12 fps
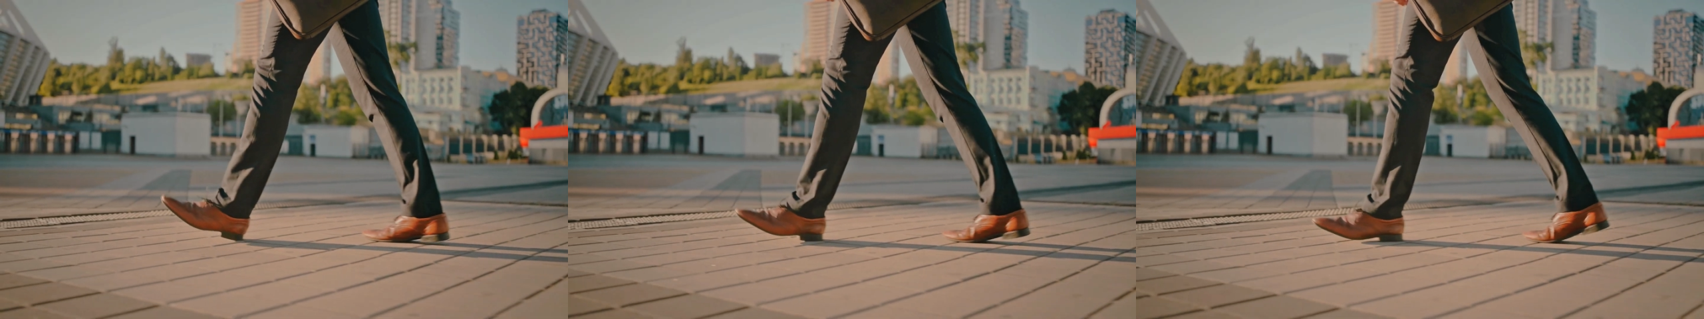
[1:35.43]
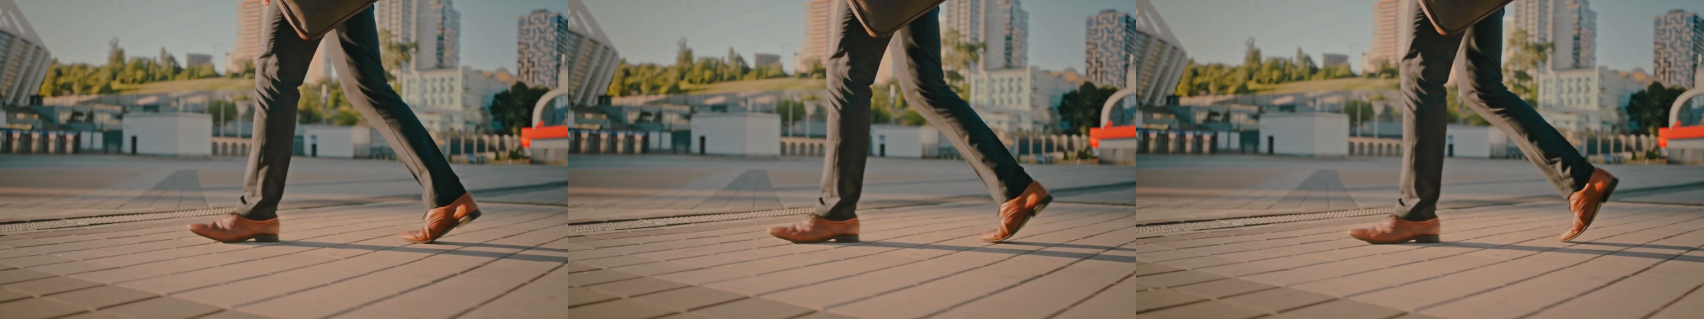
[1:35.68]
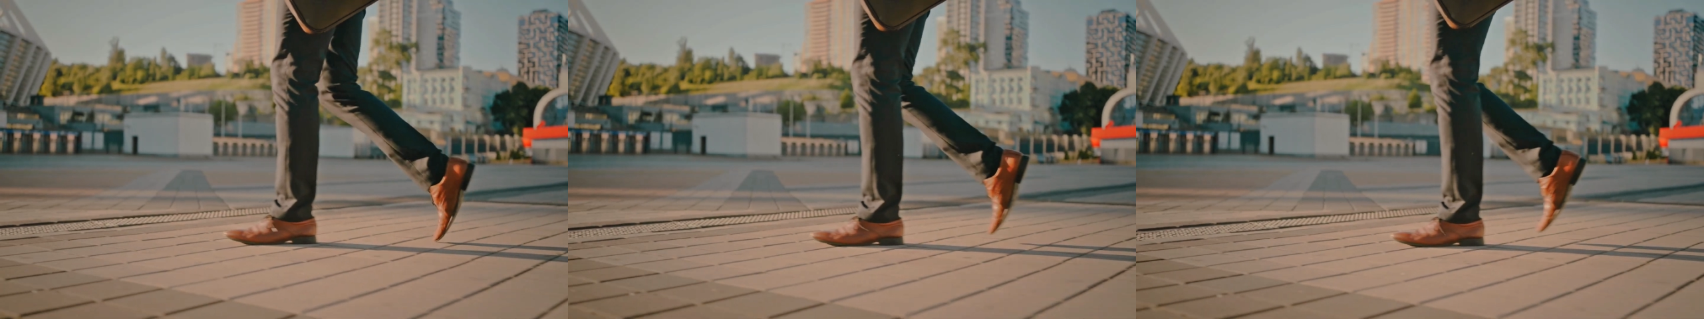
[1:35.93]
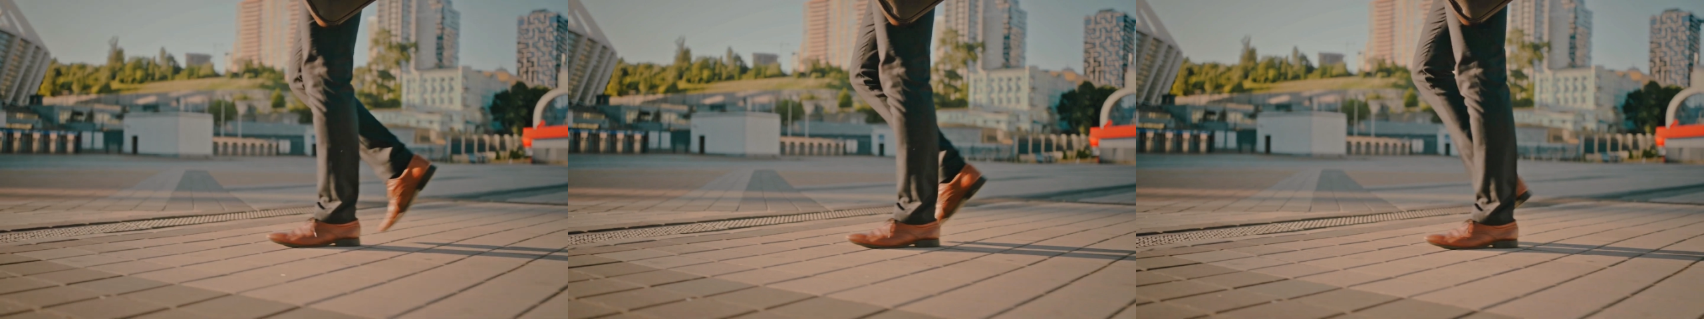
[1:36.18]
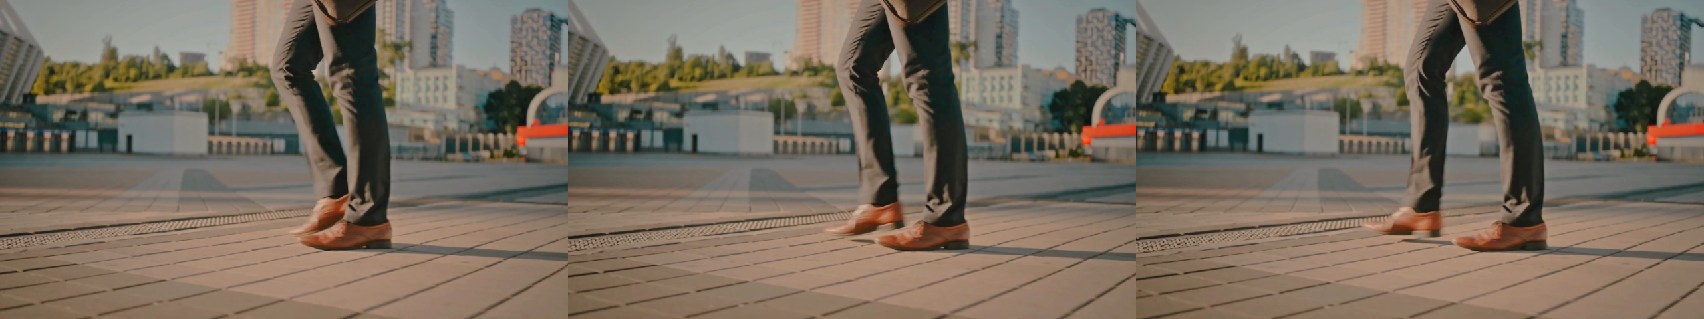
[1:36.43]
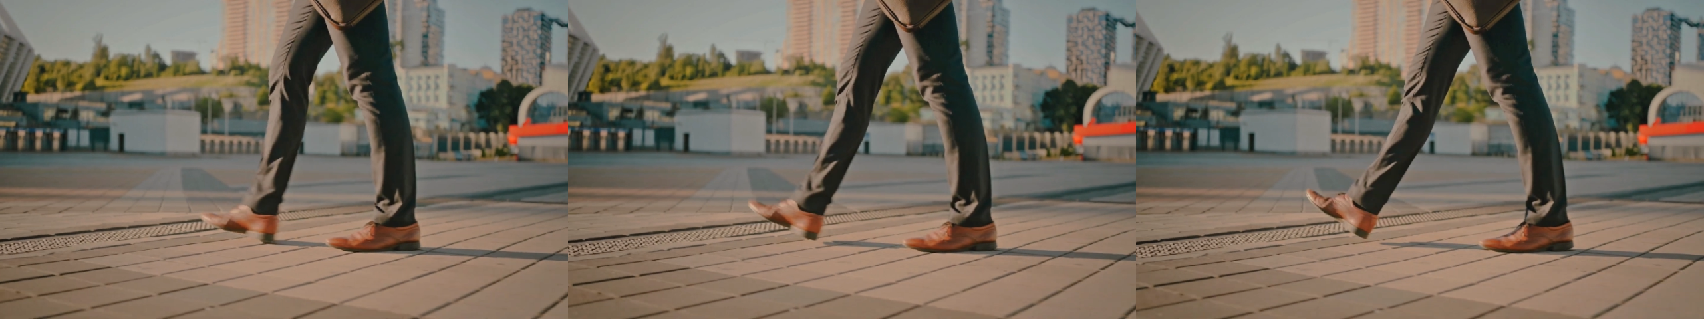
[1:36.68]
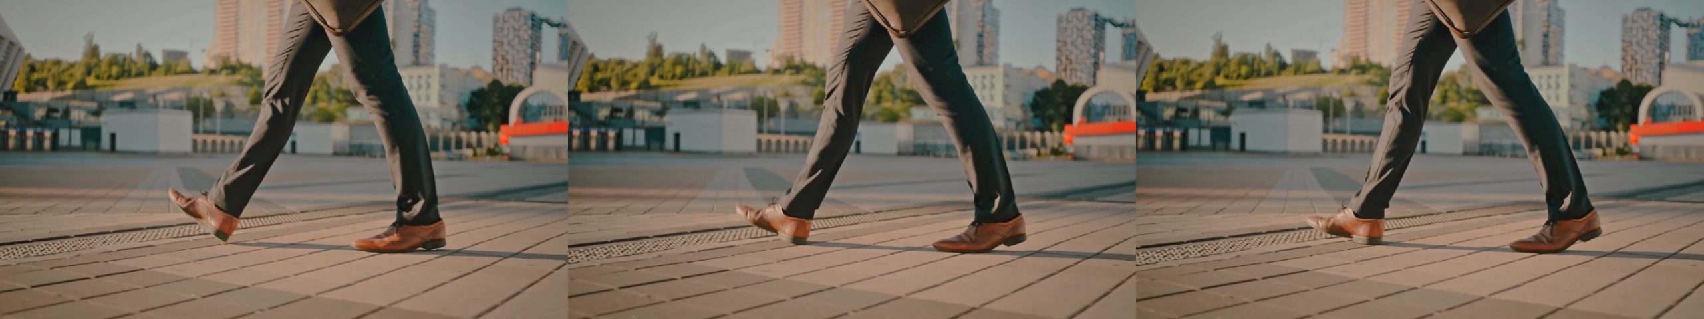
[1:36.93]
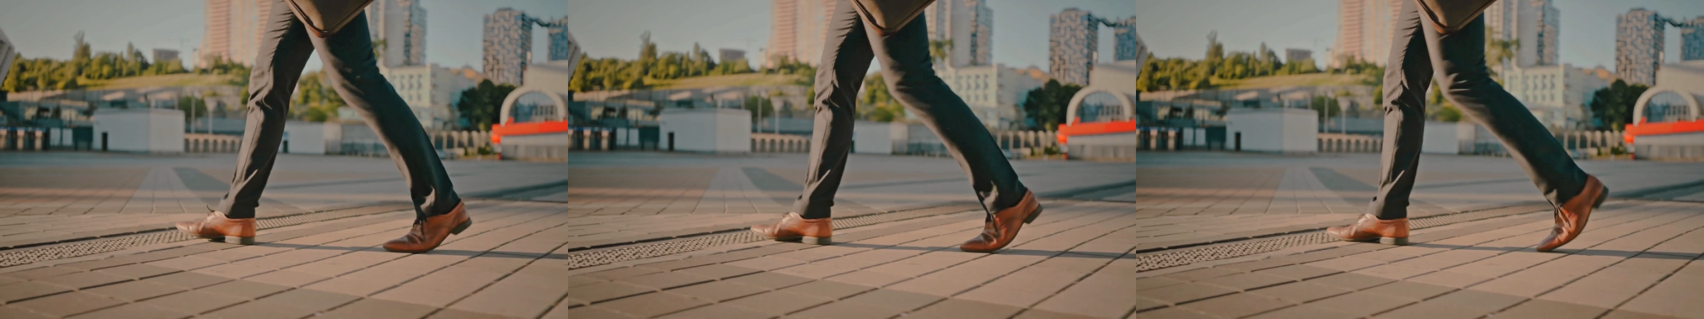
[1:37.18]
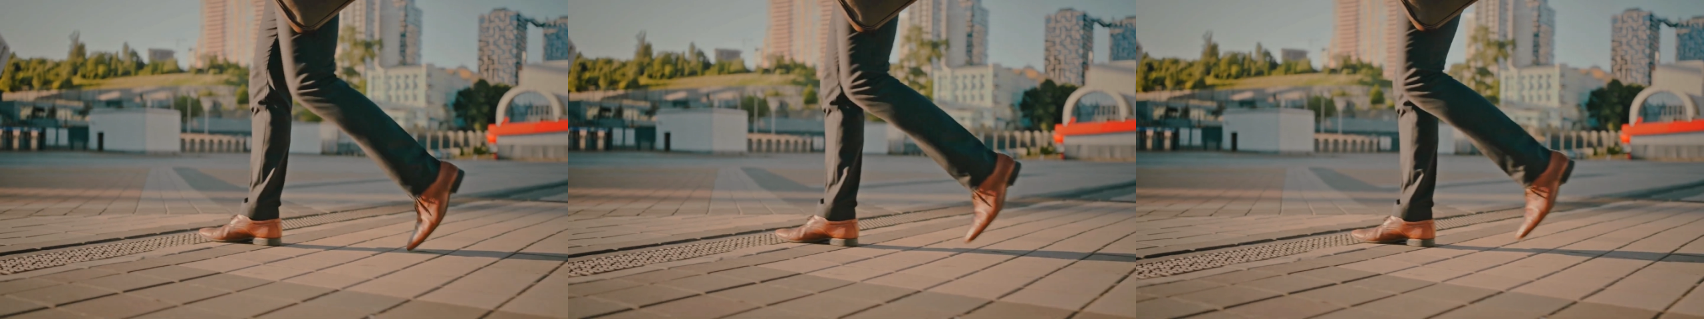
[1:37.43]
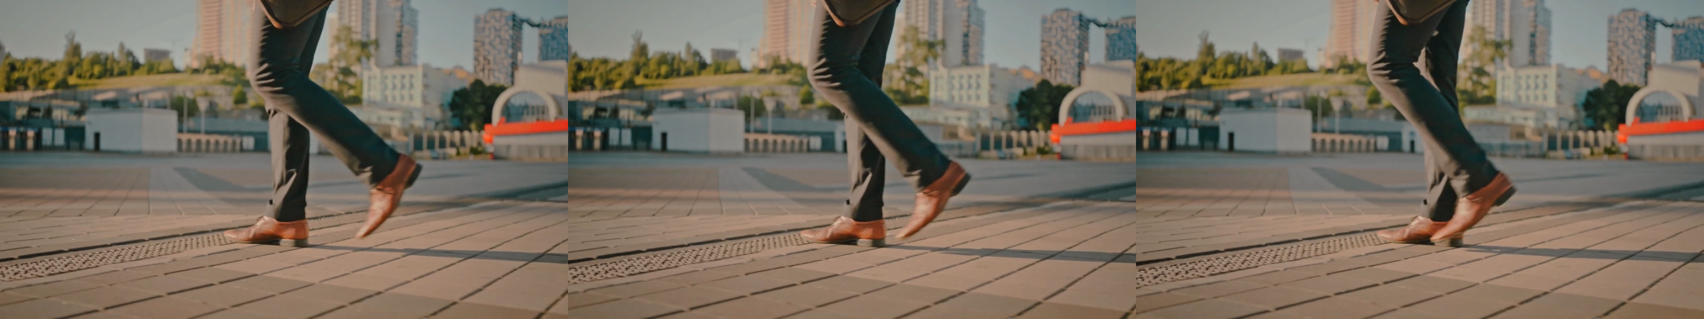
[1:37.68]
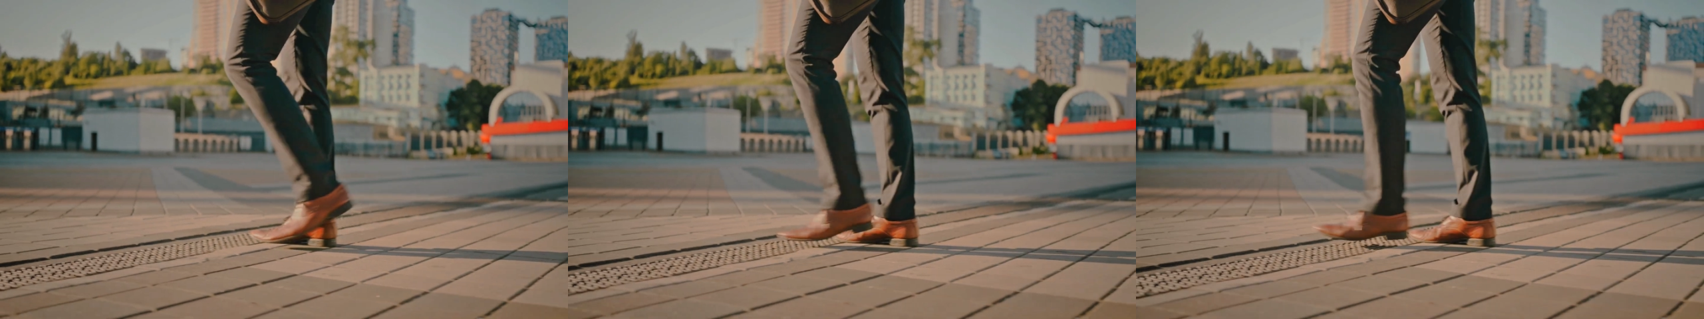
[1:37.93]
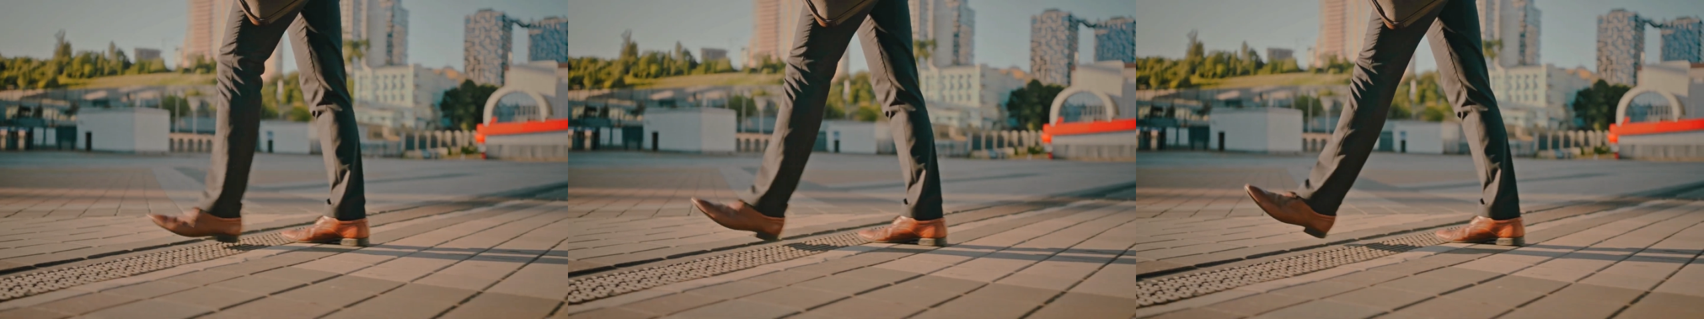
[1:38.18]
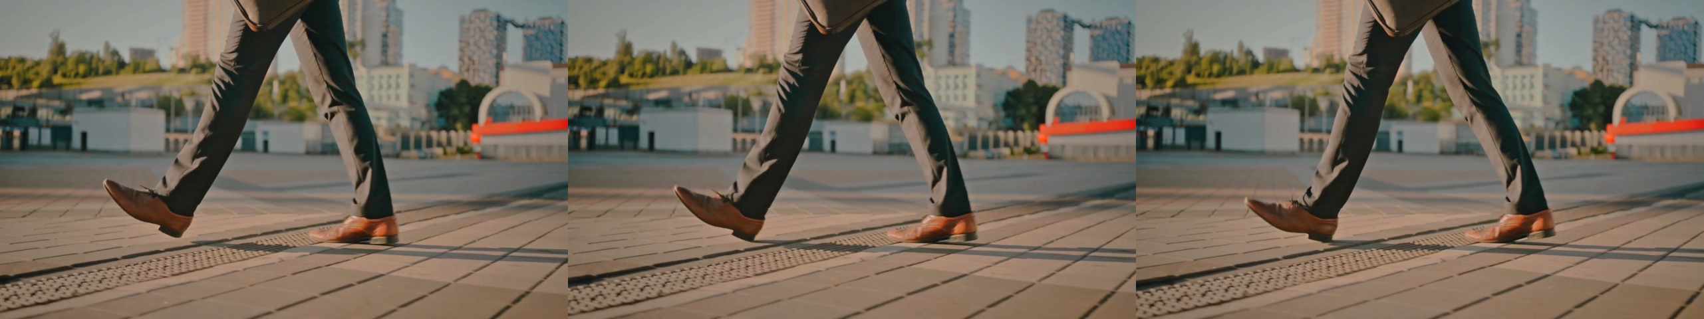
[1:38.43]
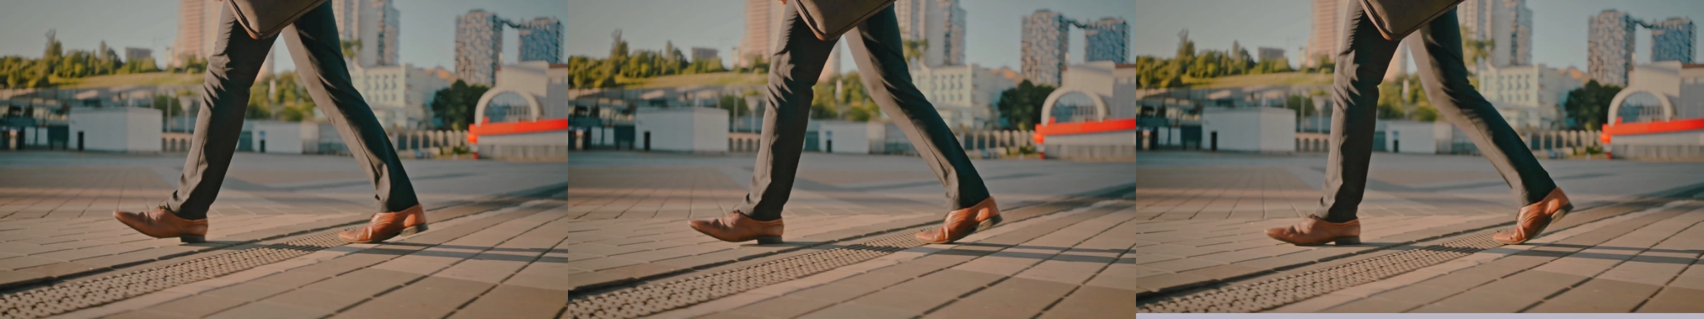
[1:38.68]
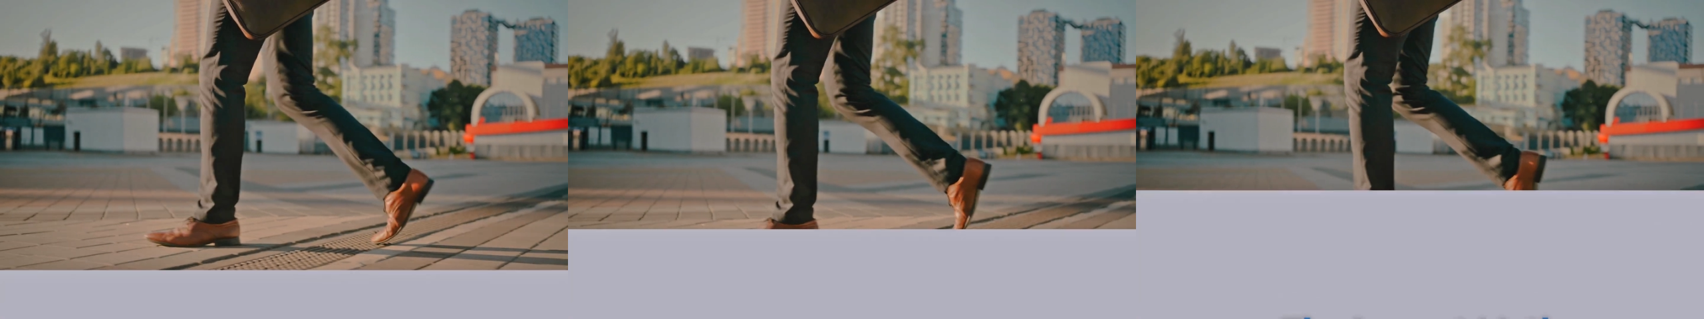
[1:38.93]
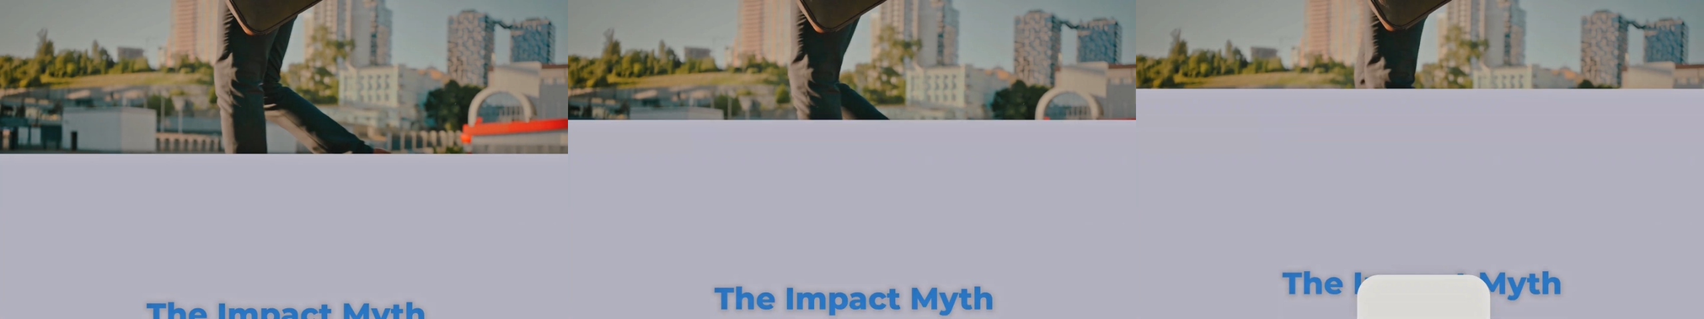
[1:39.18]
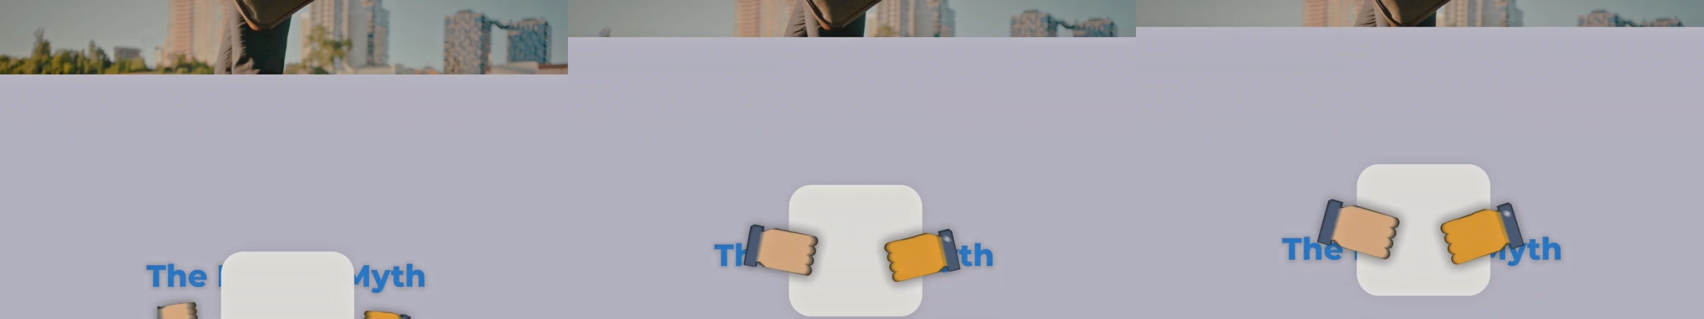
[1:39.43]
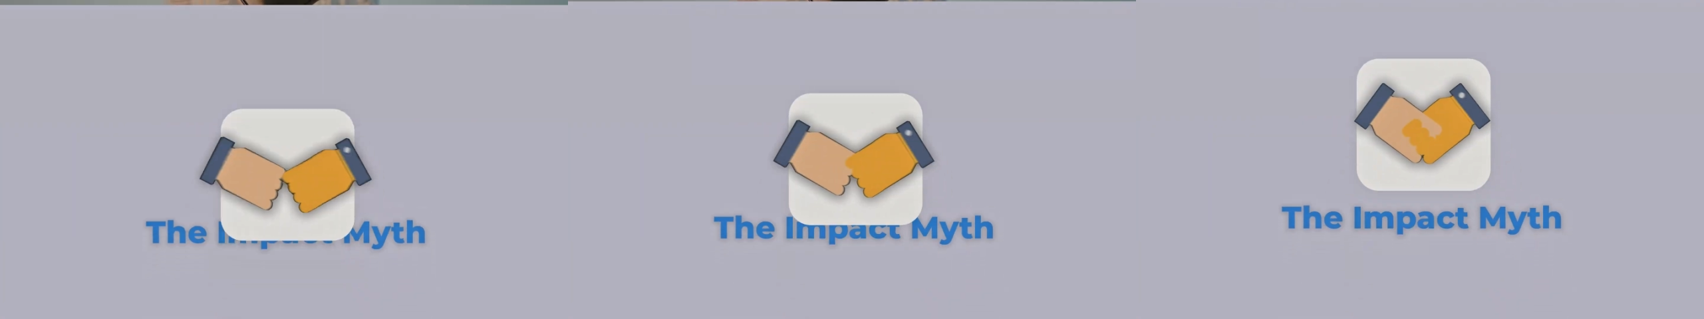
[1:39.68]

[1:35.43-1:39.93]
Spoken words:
[unreadable: no face in view]